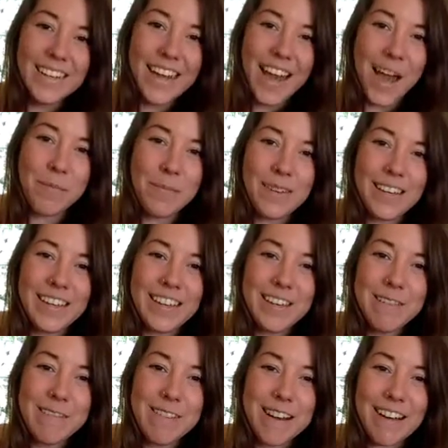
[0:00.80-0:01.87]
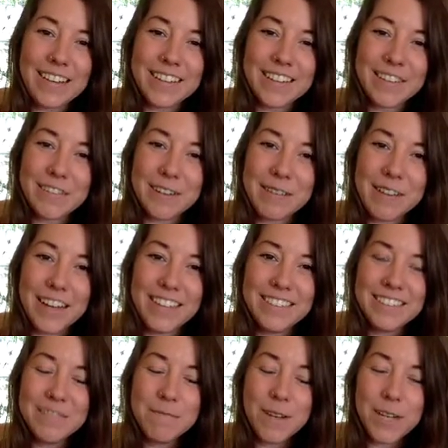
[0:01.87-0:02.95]
Happy Equinox,
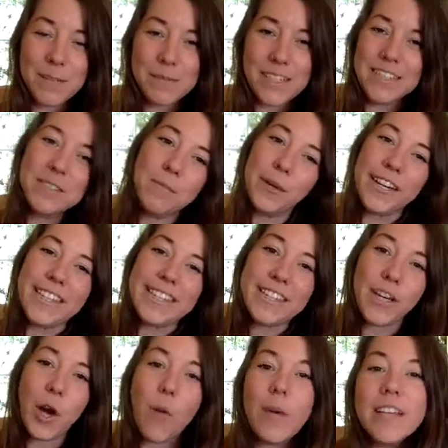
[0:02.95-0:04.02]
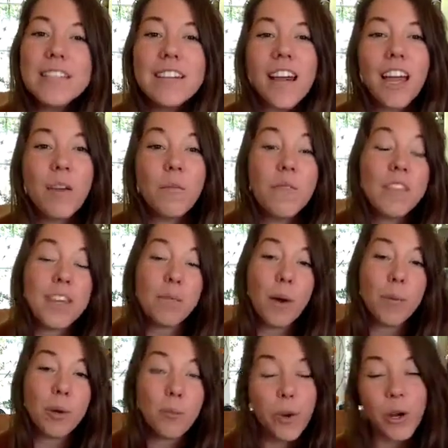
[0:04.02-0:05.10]
everyone. My name is Marisa Gomez, and I'm the
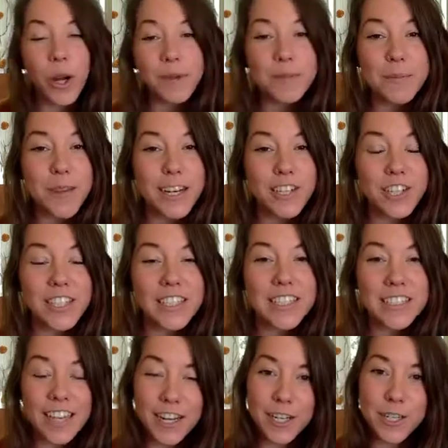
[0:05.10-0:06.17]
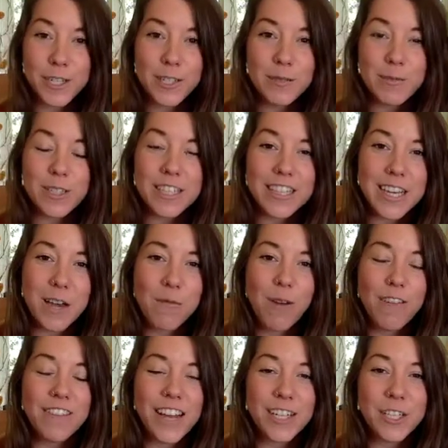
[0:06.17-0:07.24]
Public Programs Manager at the Santa Cruz Museum
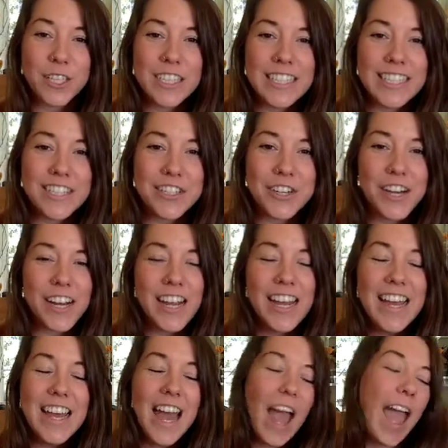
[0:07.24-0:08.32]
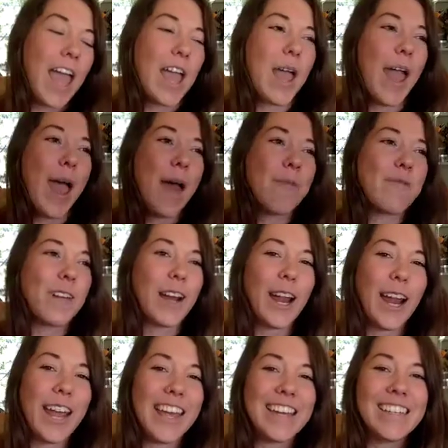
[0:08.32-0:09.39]
of Natural History. I am
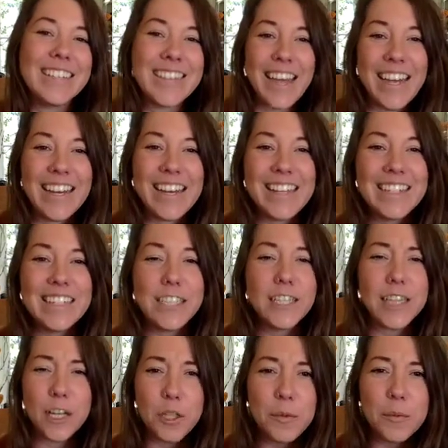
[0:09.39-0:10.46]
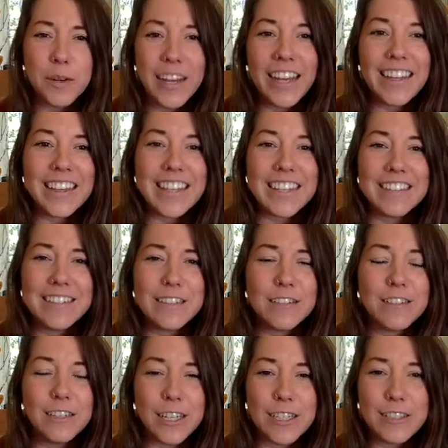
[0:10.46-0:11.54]
very excited to celebrate this
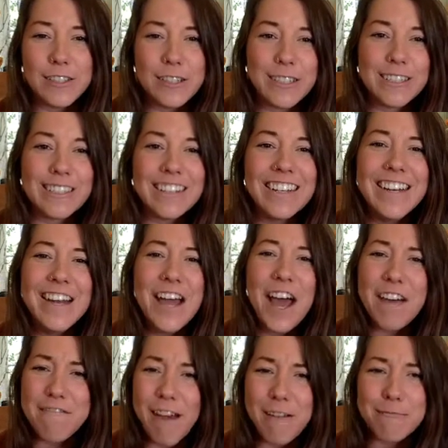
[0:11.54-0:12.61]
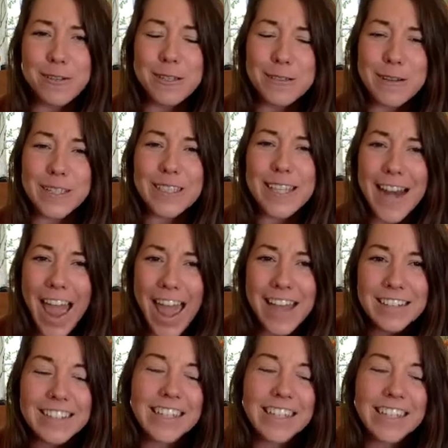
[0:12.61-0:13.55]
celestial event with you all today.